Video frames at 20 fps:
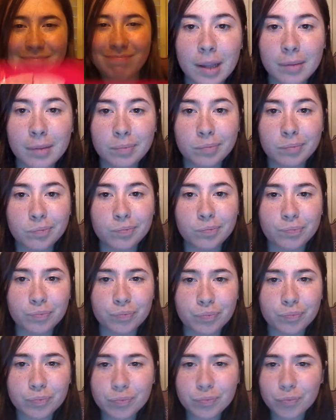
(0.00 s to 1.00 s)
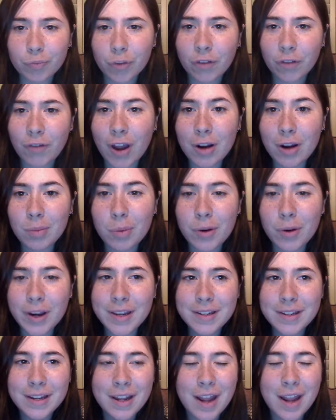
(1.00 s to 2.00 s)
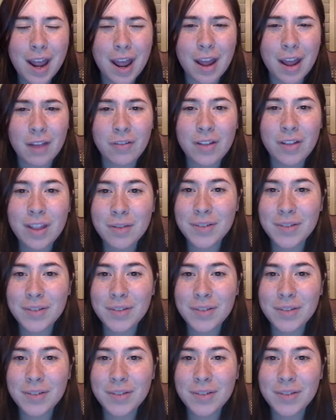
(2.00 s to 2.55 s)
Final point, I feel like